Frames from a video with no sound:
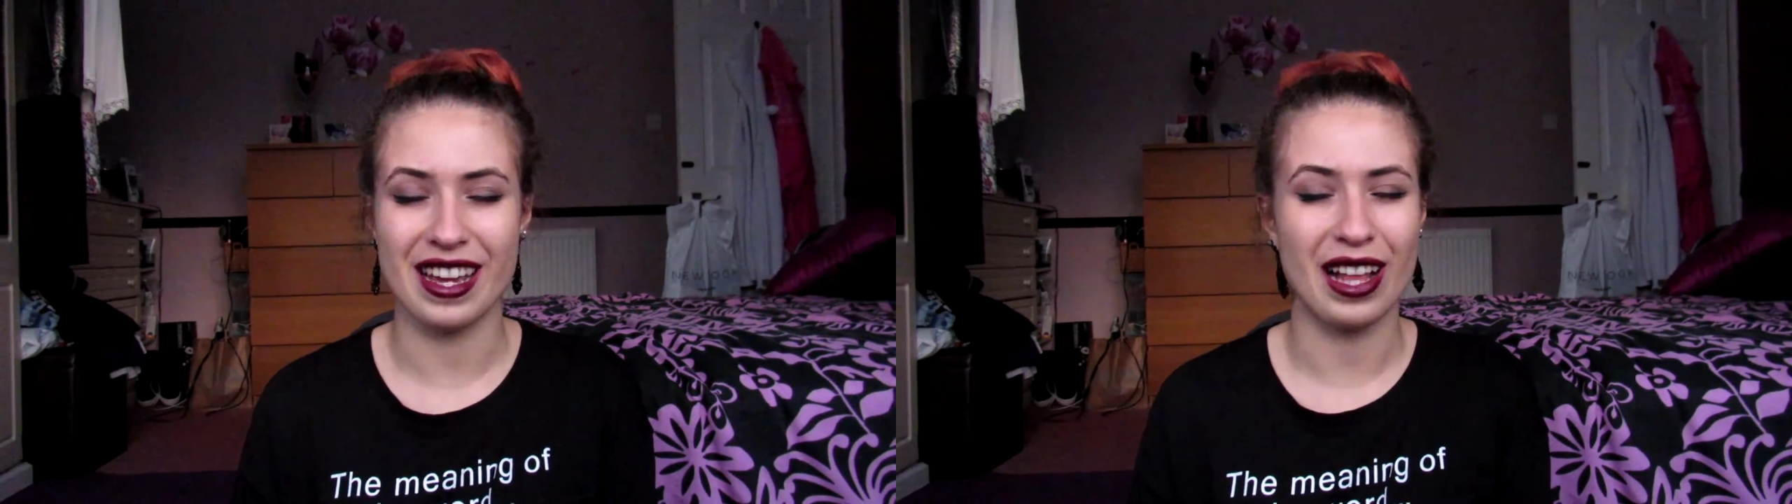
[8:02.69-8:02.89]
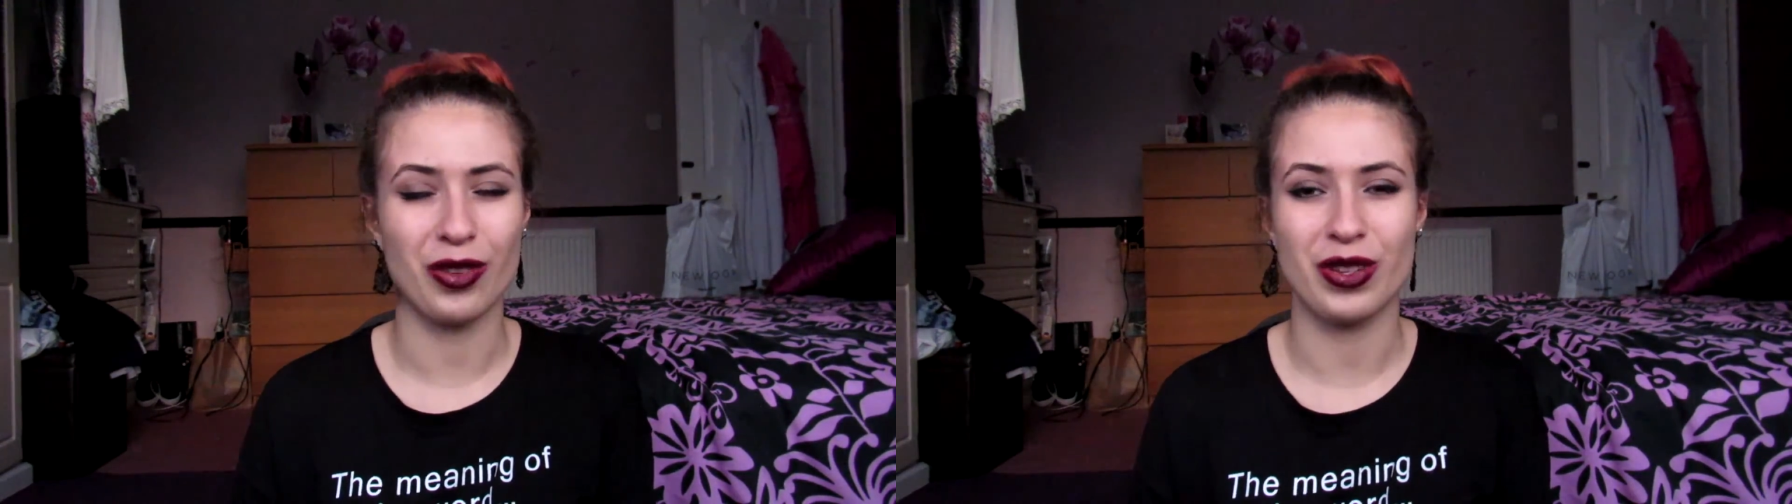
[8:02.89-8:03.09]

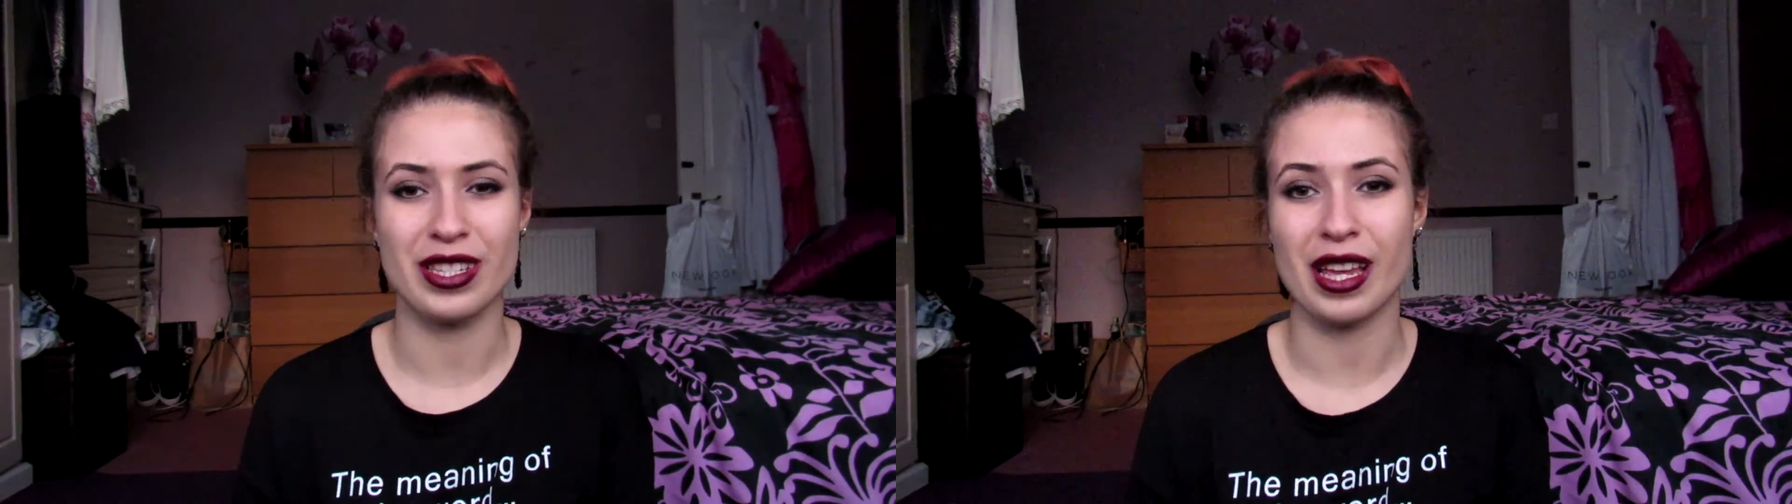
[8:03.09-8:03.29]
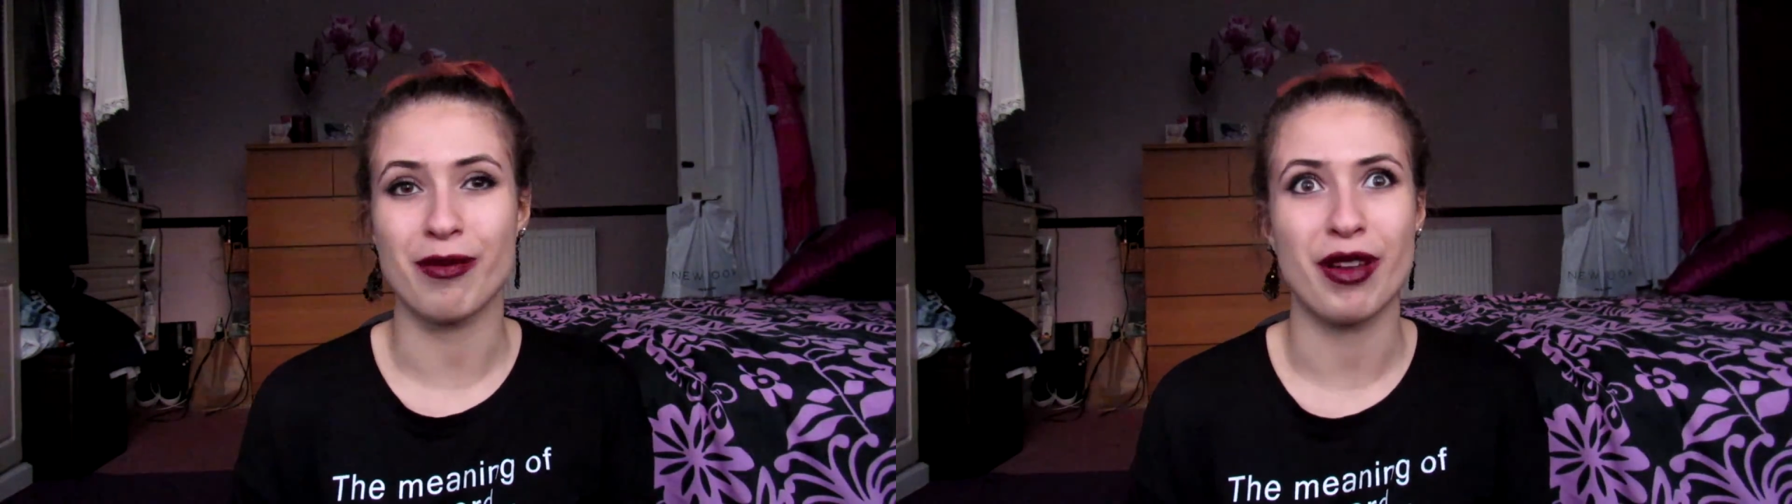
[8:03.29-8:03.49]
Halloween
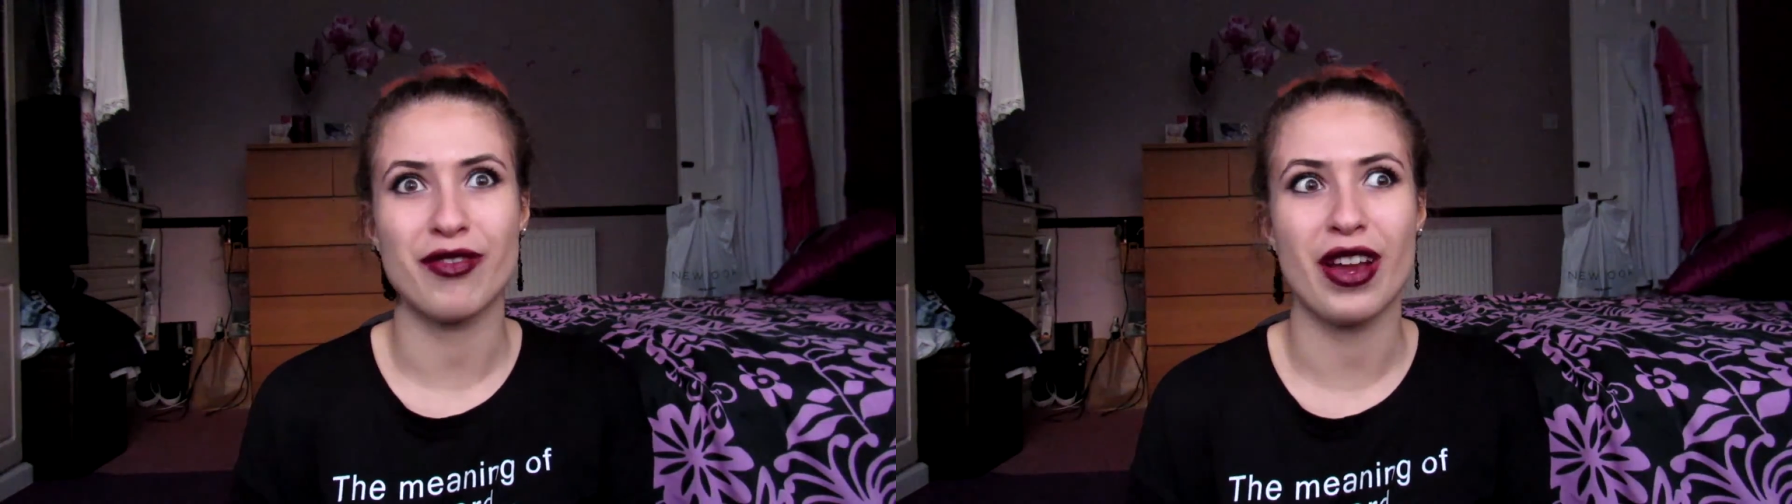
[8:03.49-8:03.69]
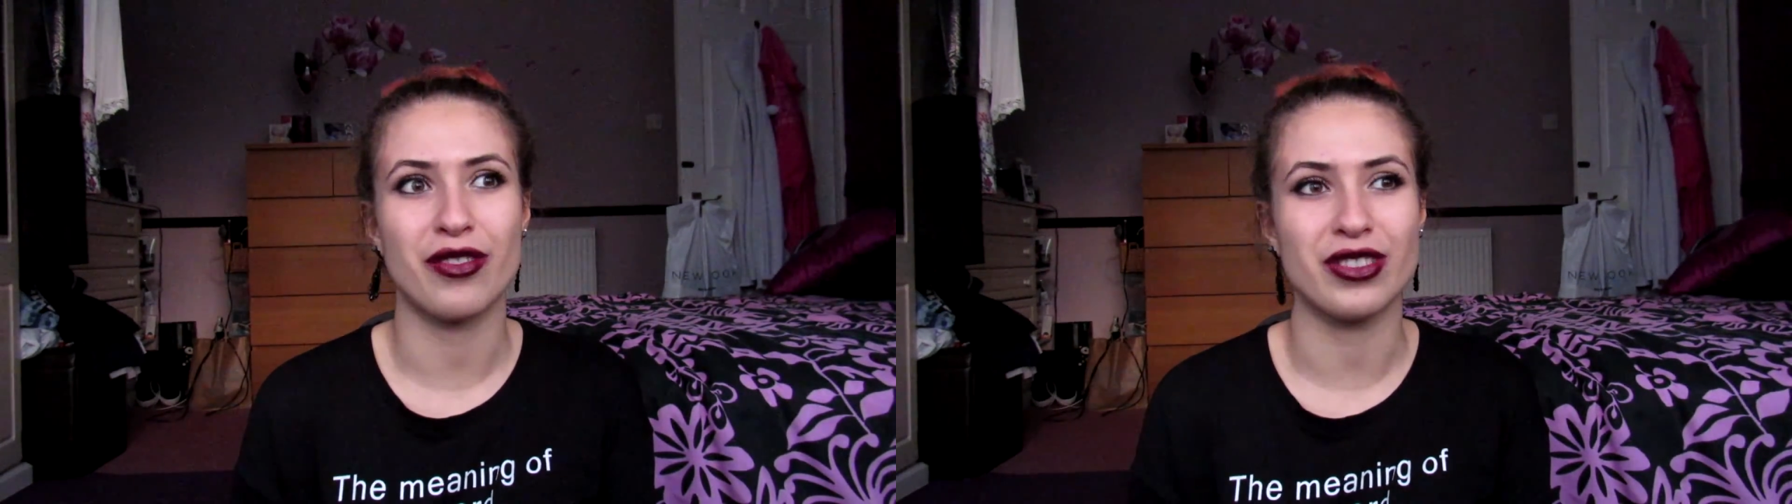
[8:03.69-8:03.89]
is like my
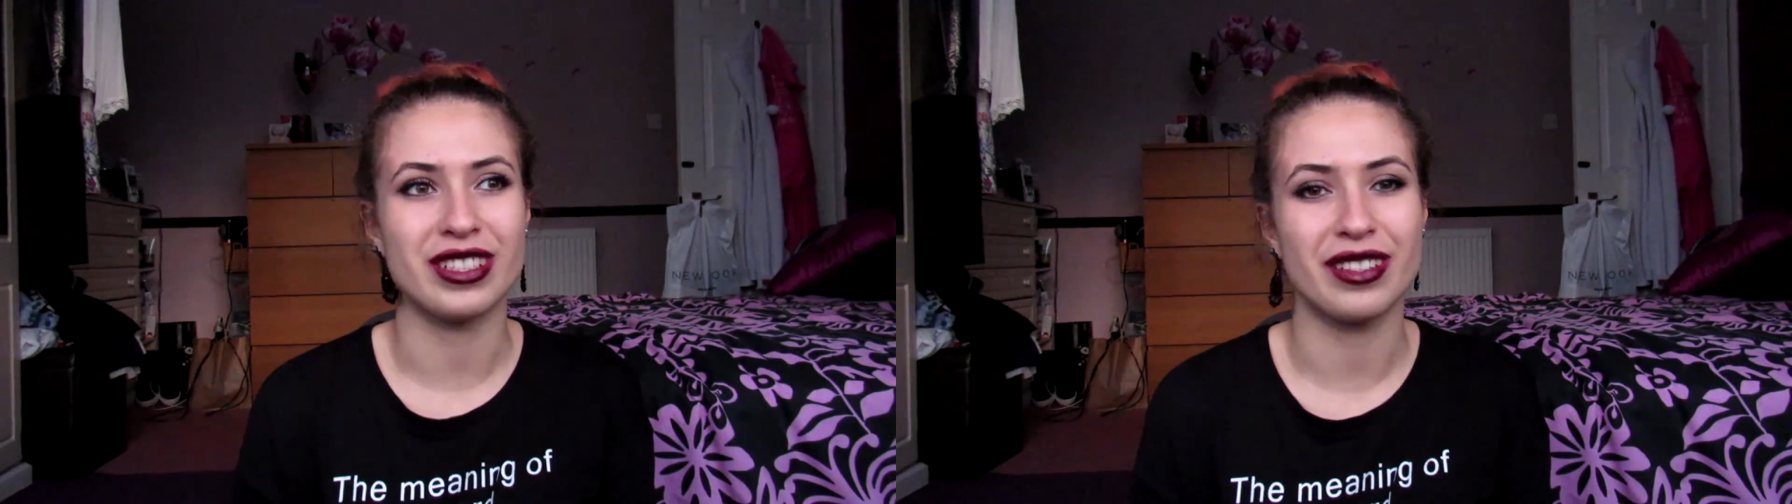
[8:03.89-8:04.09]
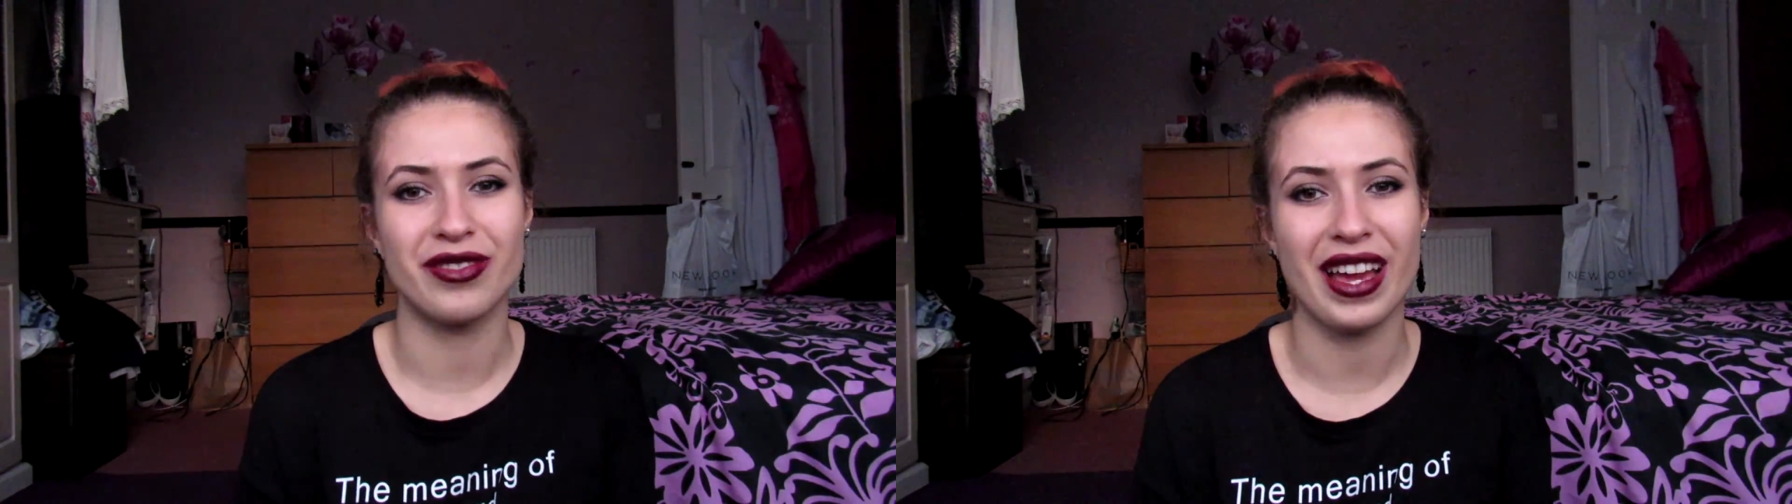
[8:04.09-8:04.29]

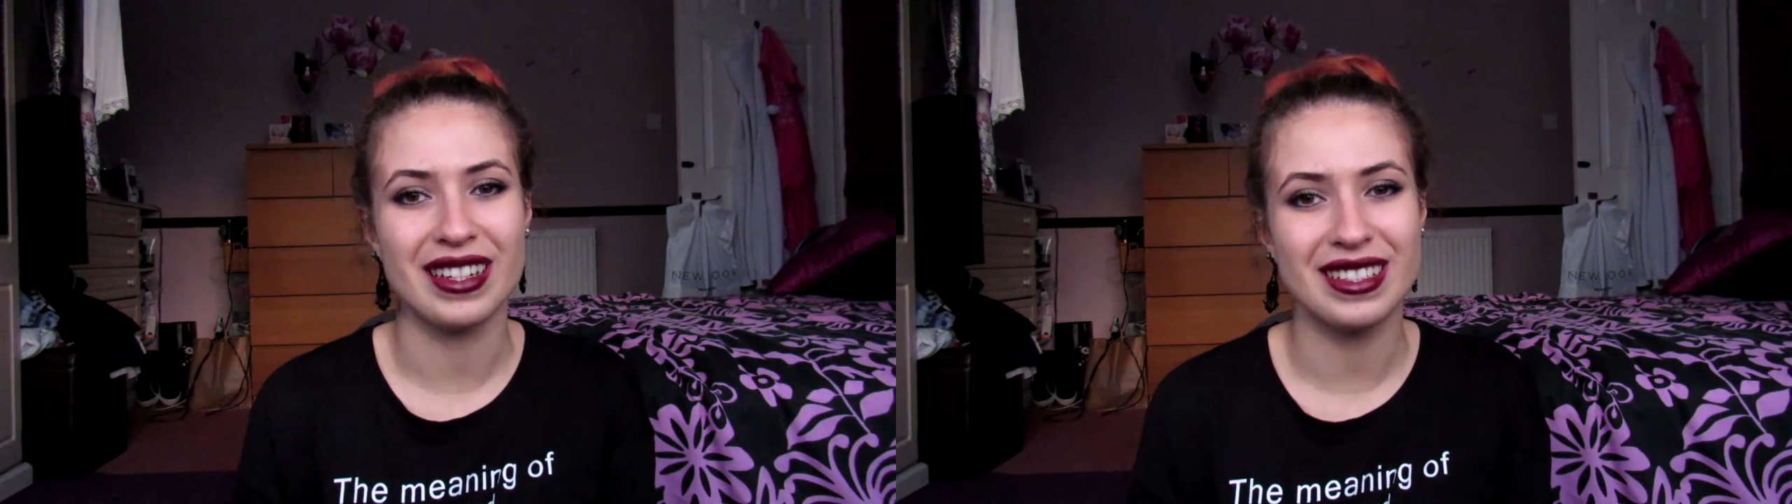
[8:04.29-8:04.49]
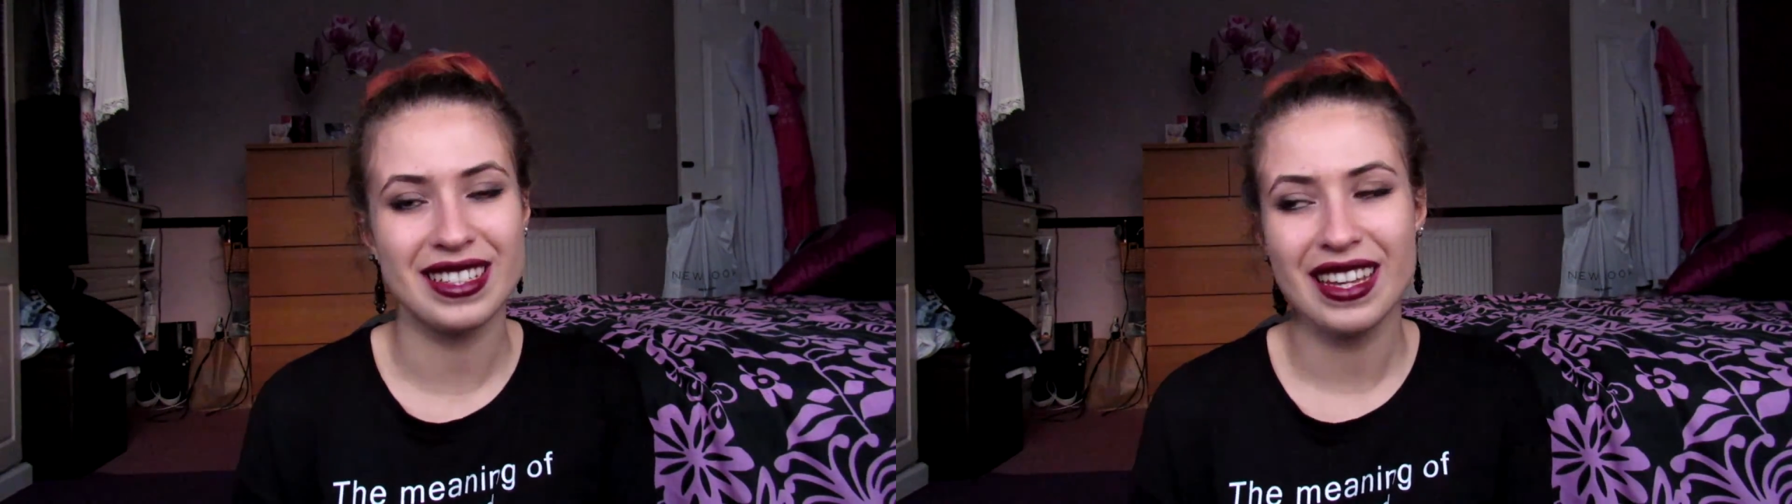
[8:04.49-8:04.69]
favorite
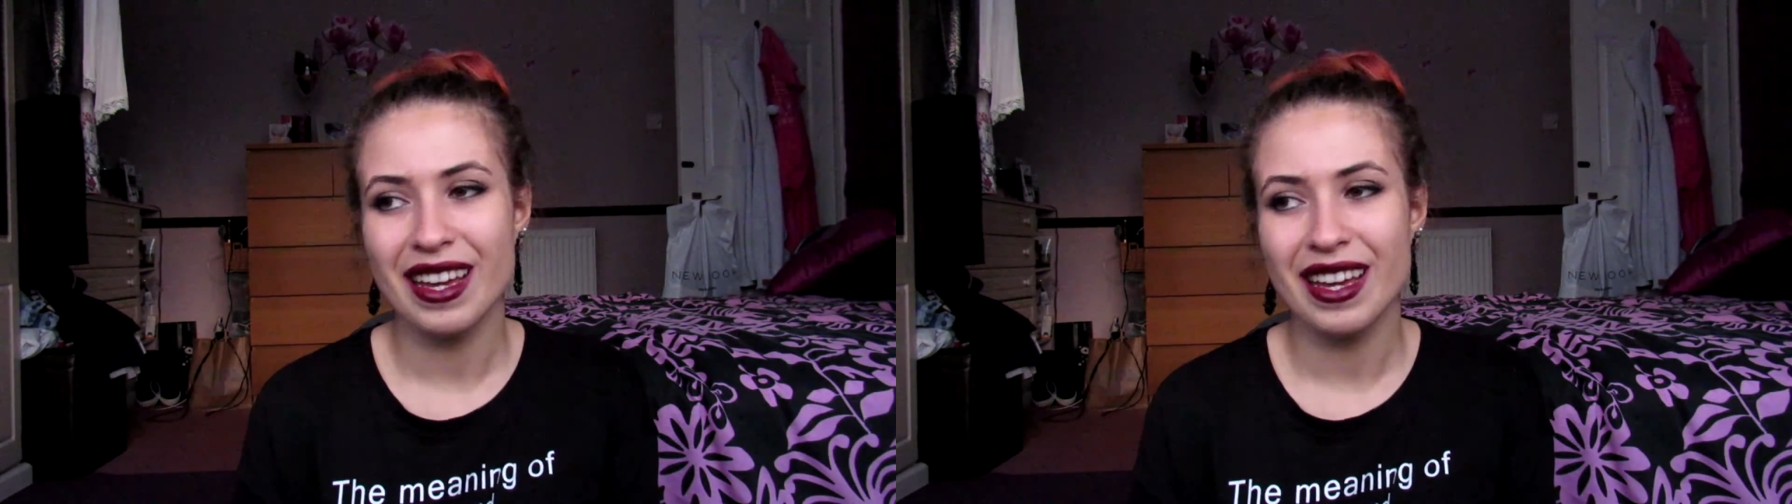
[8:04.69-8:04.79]
event,